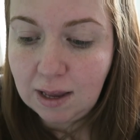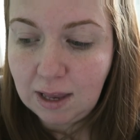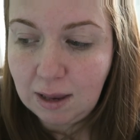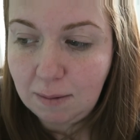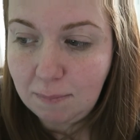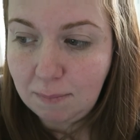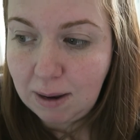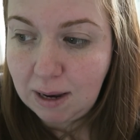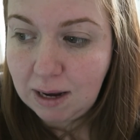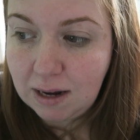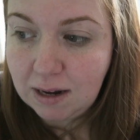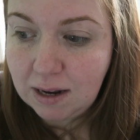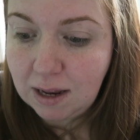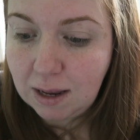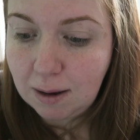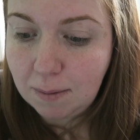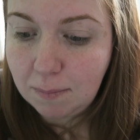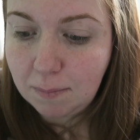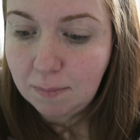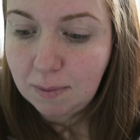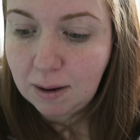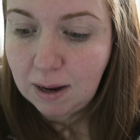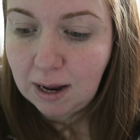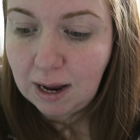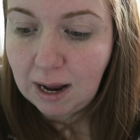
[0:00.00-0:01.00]
email
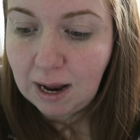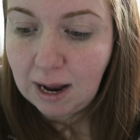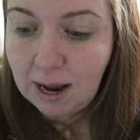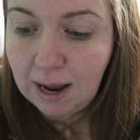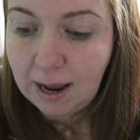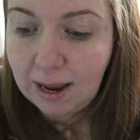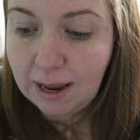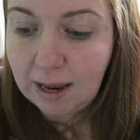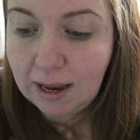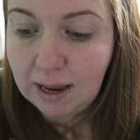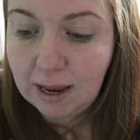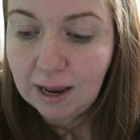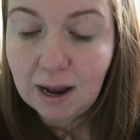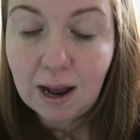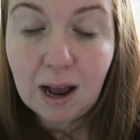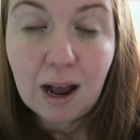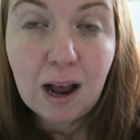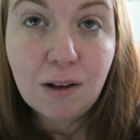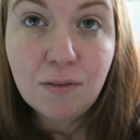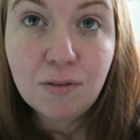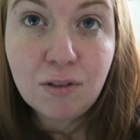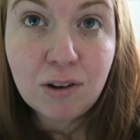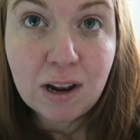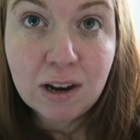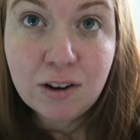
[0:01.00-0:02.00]
him, I
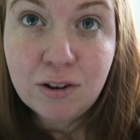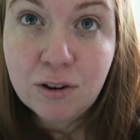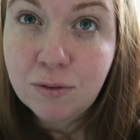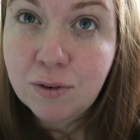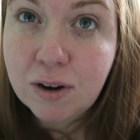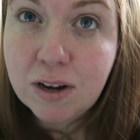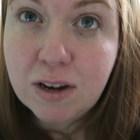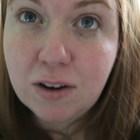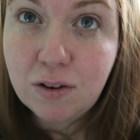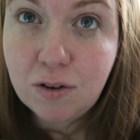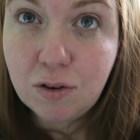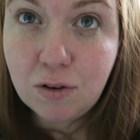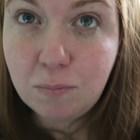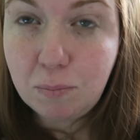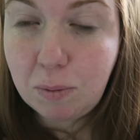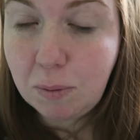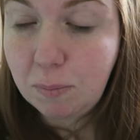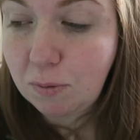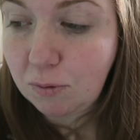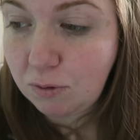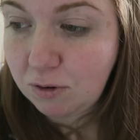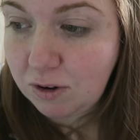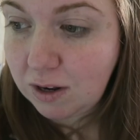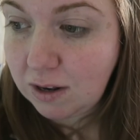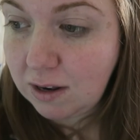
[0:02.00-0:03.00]
have the letter ready to be
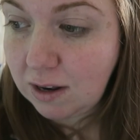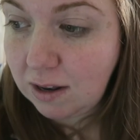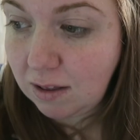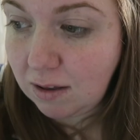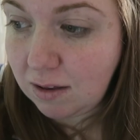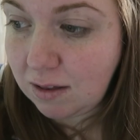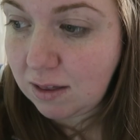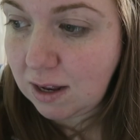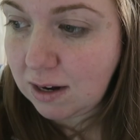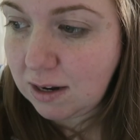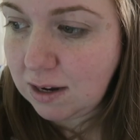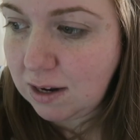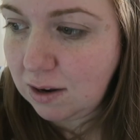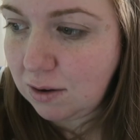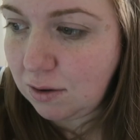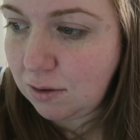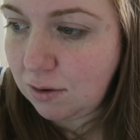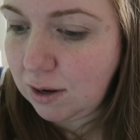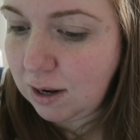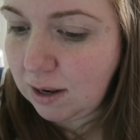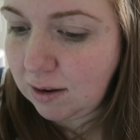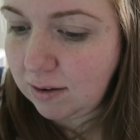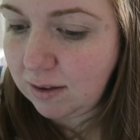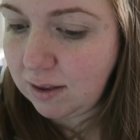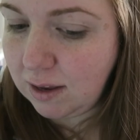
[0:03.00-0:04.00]
posted either that day or
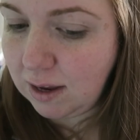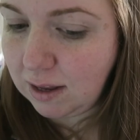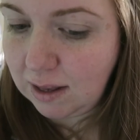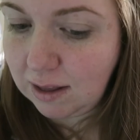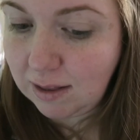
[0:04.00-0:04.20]
the next day,